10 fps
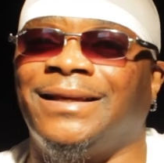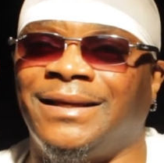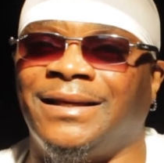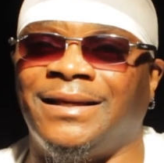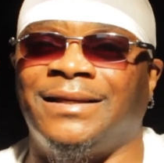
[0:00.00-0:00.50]

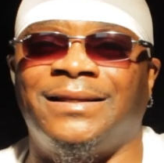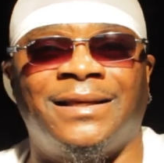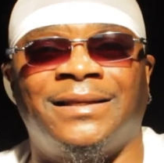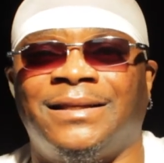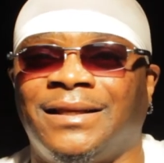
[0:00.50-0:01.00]
it, it,
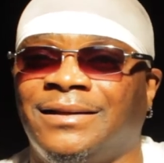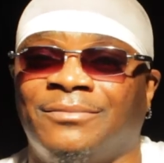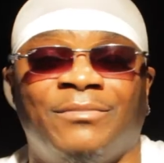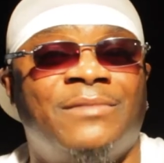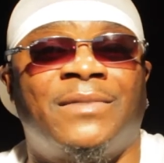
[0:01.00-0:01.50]
it, it,
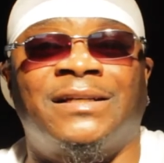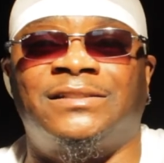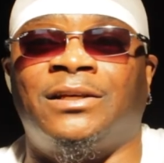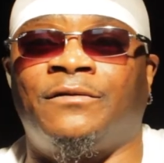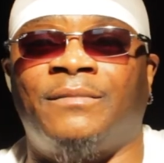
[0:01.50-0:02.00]
me
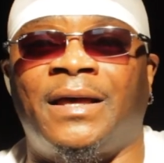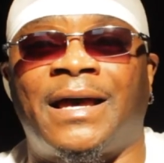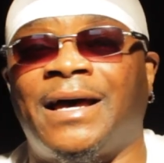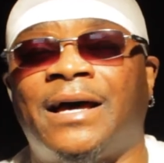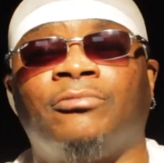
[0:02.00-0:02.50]
myself man
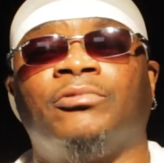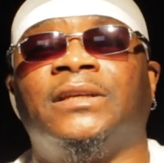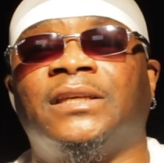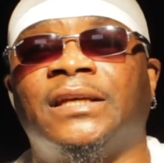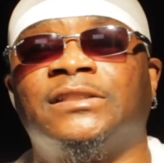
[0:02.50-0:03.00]
I, I
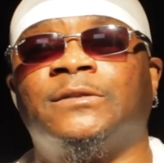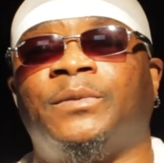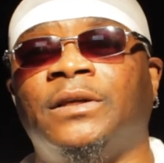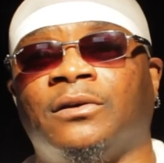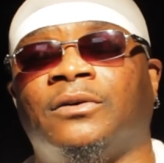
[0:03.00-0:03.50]
really can't
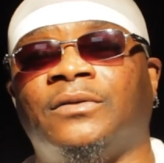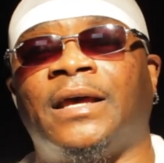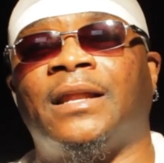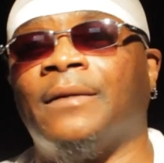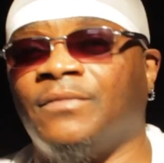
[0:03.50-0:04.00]
speak on
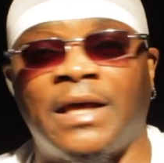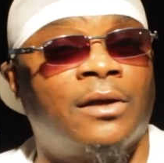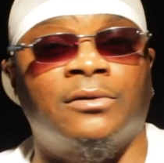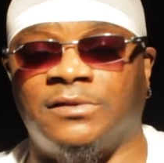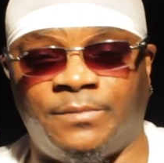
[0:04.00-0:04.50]
that i'm
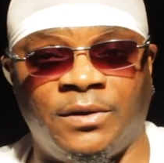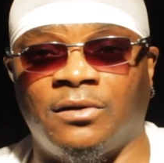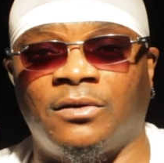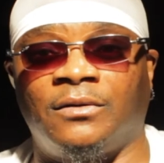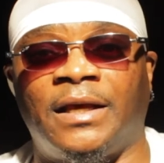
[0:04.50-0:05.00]
not gonna
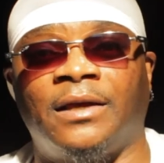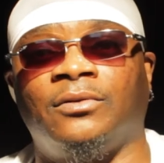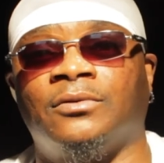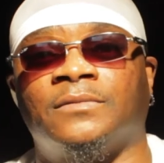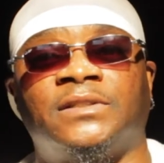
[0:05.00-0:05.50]
speak on that
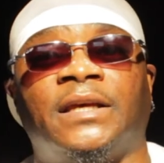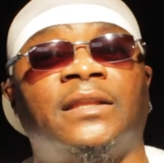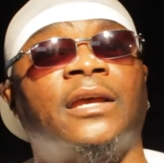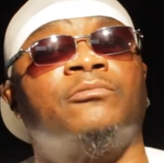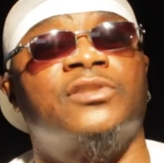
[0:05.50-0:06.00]
you know what i'm
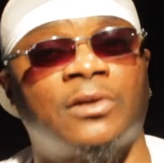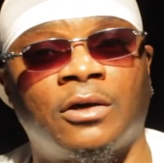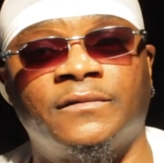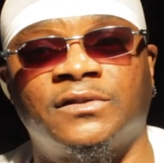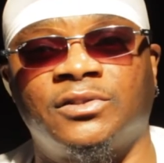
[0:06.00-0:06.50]
saying they
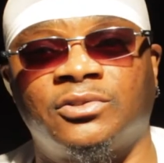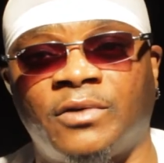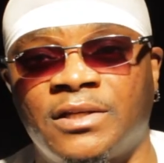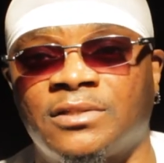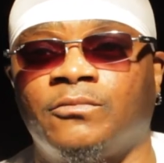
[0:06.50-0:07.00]
resolved the
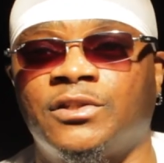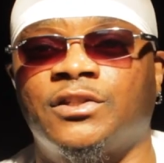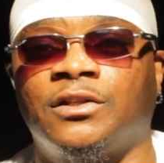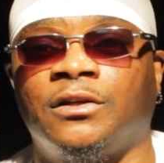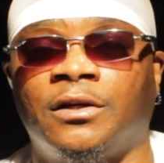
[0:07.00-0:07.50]
situation which
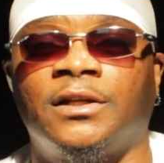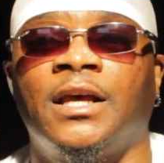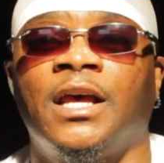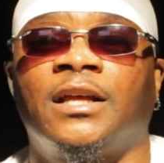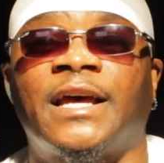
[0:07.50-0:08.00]
is good
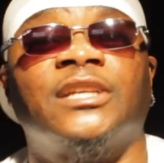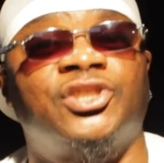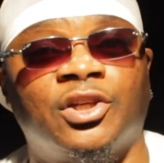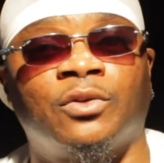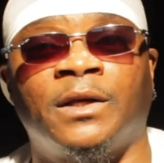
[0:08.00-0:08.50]
like
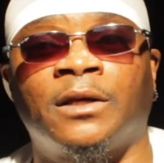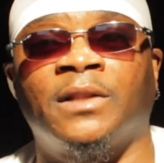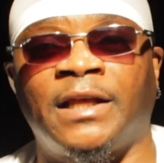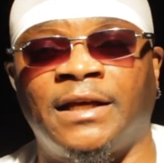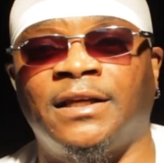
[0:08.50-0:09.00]
gentlemen i'm
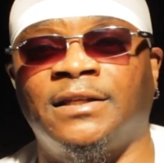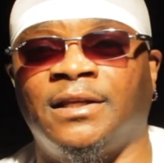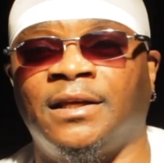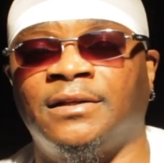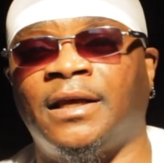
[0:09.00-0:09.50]
glad they
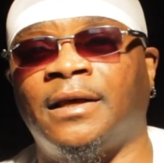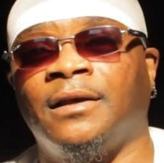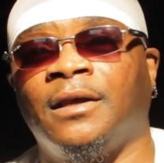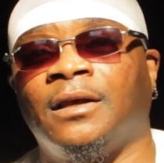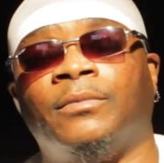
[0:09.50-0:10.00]
did that
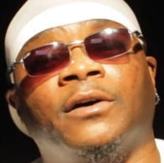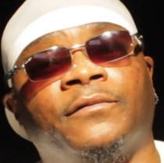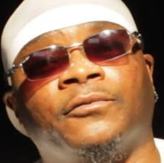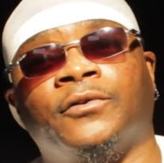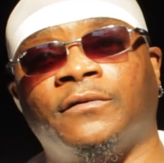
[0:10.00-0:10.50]
but
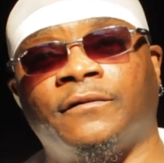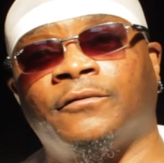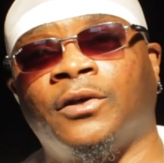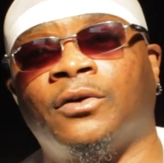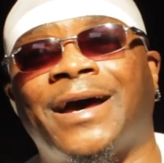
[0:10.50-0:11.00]
for real for
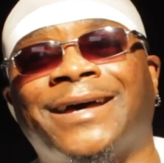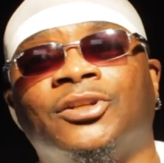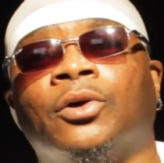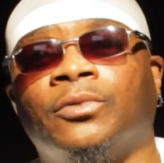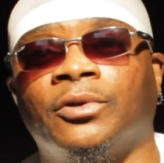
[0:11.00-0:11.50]
real i
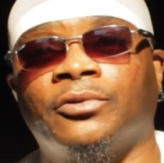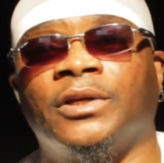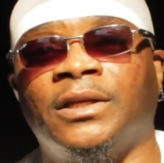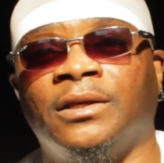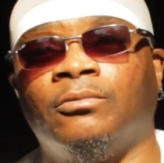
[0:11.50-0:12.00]
don't
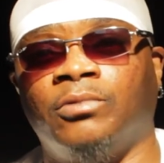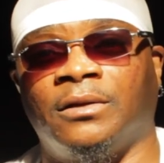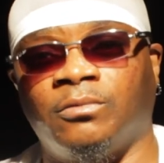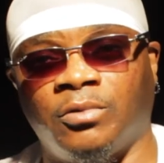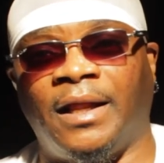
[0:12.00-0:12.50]
agree
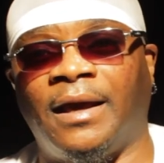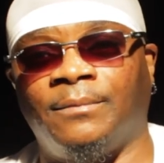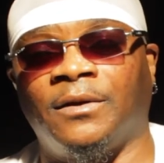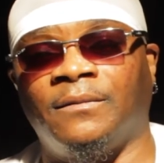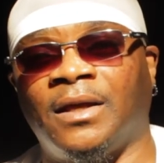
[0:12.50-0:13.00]
with what
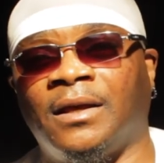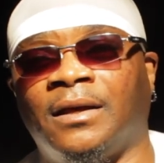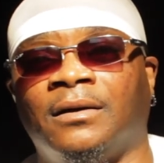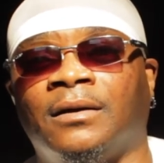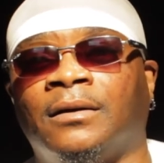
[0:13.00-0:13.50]
happened
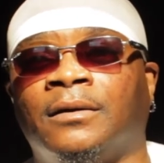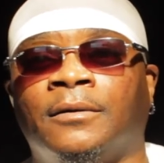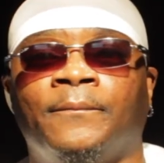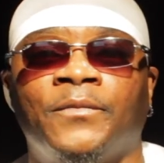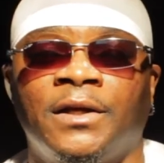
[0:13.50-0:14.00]
man
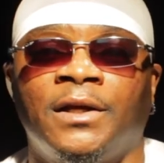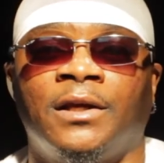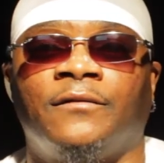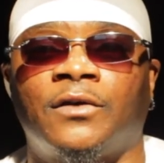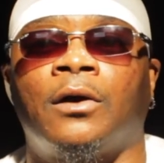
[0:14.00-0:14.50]
um
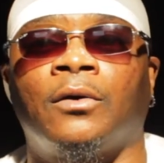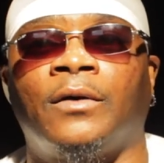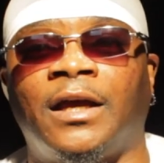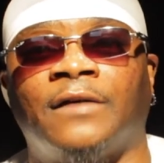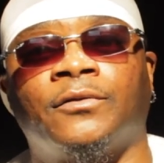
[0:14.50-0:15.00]
if y'all gonna
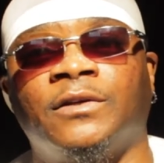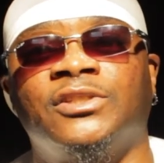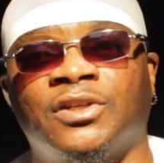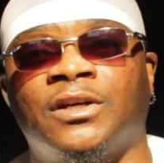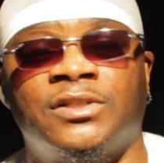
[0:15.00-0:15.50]
have three
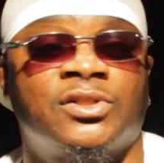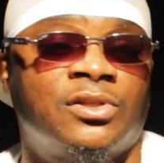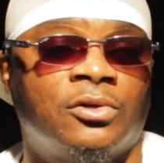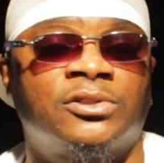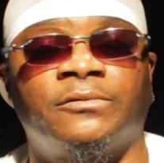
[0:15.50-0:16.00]
judges,
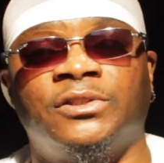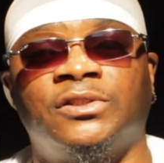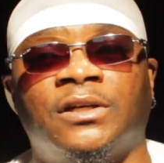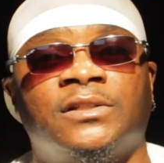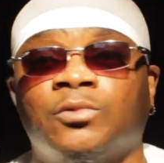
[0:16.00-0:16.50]
those three
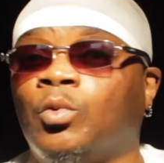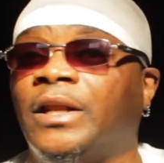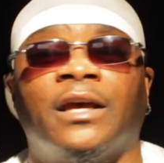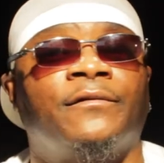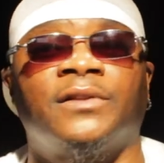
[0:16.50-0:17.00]
judges,
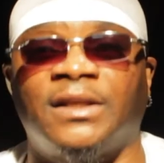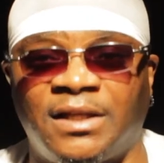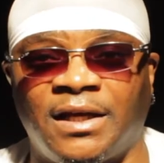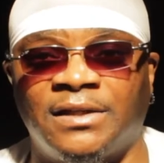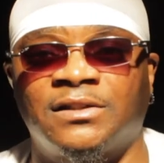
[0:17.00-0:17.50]
whatever the
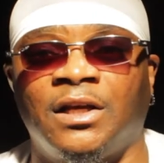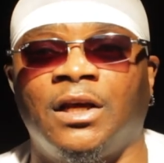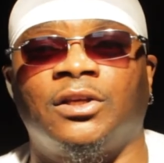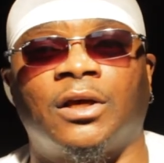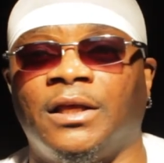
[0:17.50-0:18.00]
case,
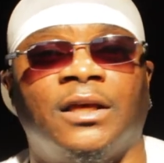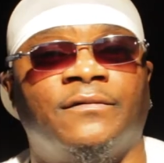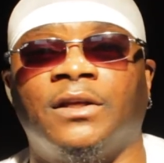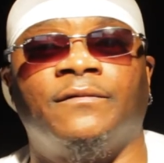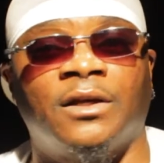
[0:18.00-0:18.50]

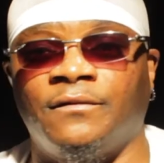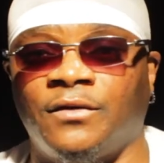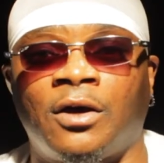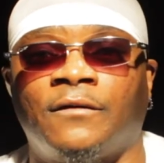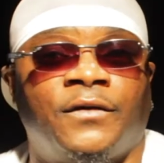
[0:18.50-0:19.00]
if, if, if
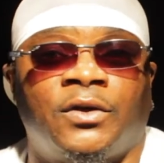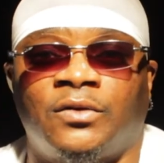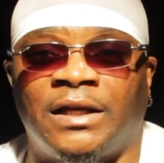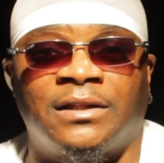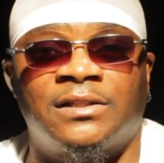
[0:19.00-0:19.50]
y'all feel
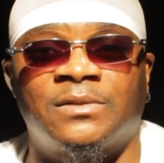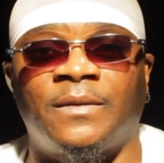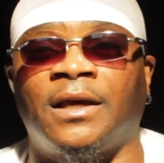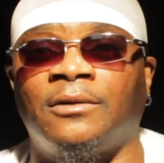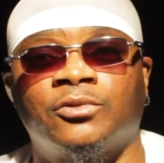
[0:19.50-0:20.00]
that this
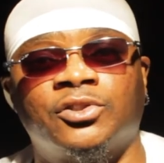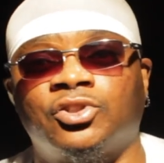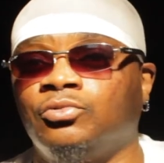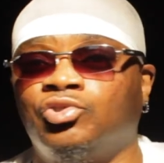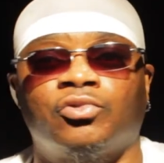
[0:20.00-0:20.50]
man was
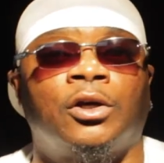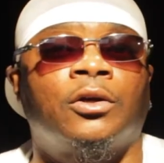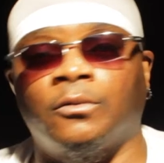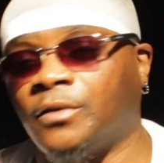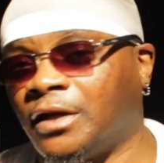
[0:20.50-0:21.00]
too
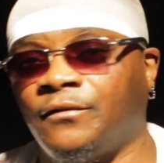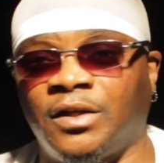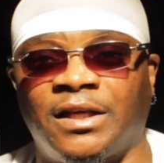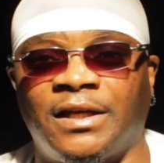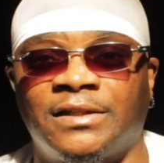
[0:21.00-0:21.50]
drunk or whatever
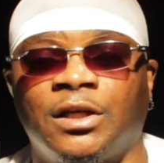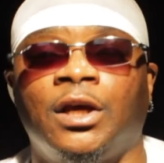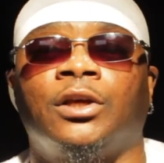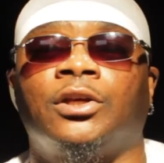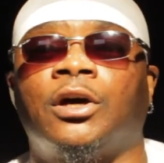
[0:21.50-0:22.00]
the case,
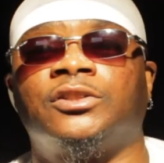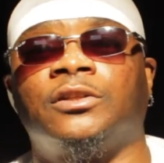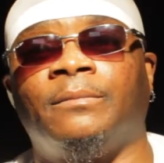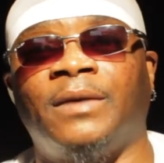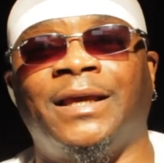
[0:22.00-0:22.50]
y'all
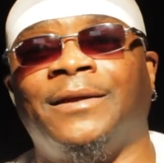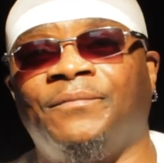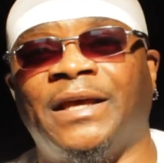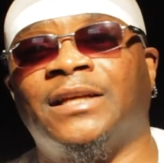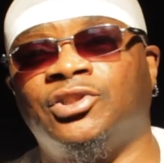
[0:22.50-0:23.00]
should have
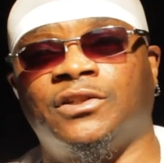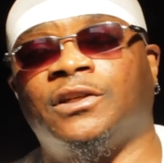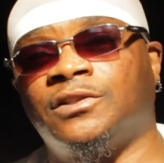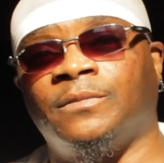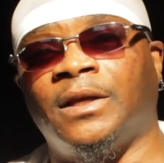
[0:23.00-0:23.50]
made that
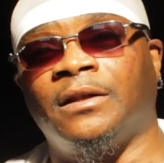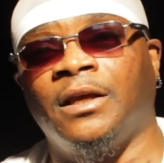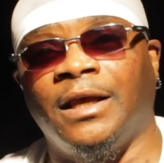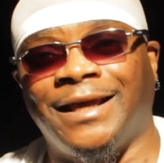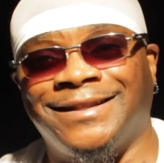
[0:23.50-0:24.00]
judgment
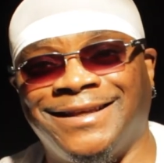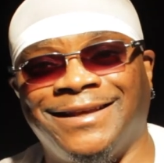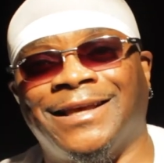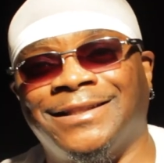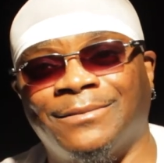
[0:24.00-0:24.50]
at the
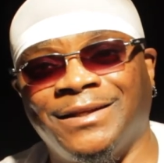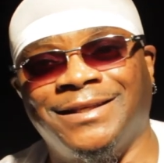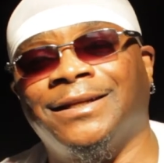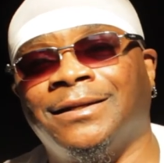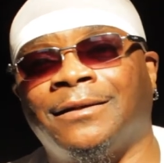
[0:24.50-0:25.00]
at the
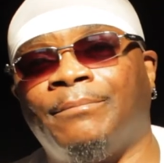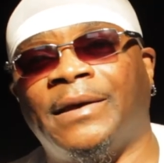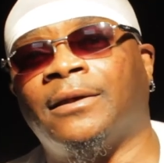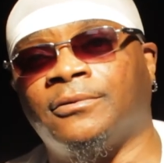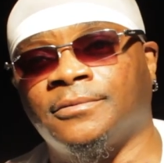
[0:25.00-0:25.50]
beginning of the
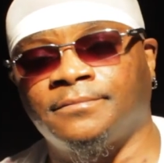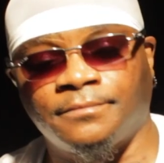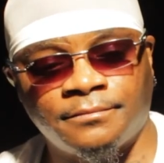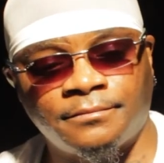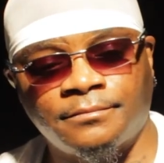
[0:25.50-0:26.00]
battle
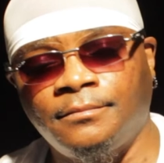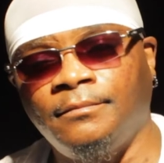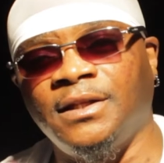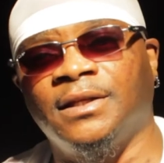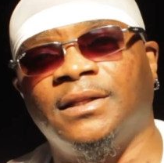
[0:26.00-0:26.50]

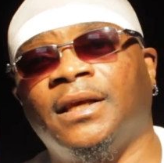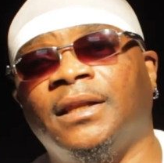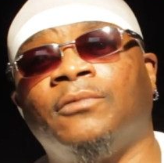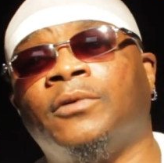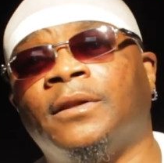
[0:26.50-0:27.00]
and then
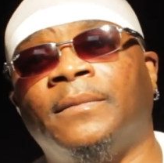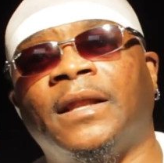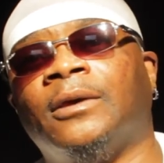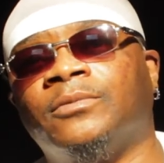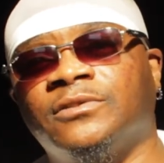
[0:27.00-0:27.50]
he wouldn't have
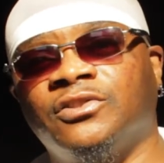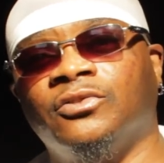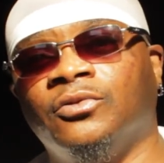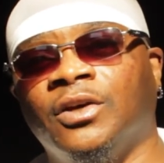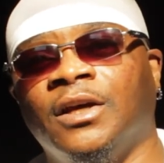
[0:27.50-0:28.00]
been able
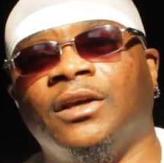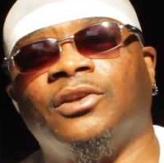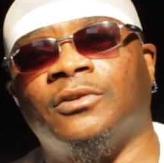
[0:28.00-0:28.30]
to, you